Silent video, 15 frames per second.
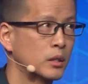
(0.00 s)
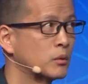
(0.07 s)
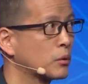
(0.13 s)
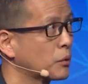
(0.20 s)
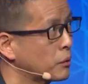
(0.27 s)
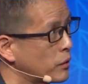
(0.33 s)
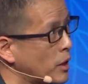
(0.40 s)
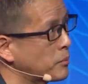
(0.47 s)

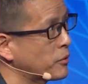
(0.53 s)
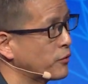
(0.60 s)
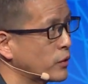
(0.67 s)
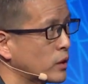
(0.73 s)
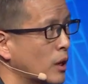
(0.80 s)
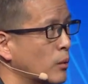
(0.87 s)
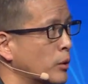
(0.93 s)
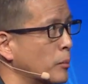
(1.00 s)
working with them to
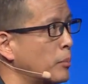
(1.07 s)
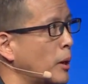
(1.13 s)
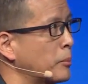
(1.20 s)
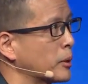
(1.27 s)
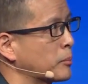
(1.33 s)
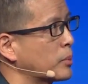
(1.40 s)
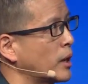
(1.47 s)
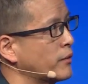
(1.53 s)
figure out what a
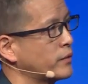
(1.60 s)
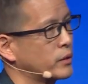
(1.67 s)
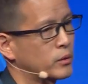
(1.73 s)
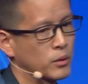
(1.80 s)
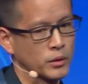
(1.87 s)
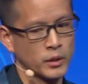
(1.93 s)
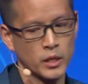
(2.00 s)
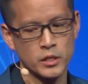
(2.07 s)
public private
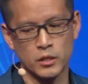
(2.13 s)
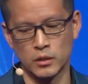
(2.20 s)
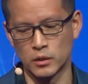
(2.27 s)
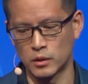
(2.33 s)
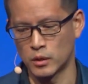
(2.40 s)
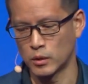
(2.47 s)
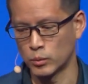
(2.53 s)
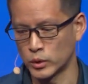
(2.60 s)

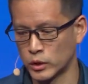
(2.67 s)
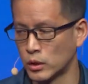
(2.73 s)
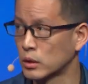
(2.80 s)
coordination would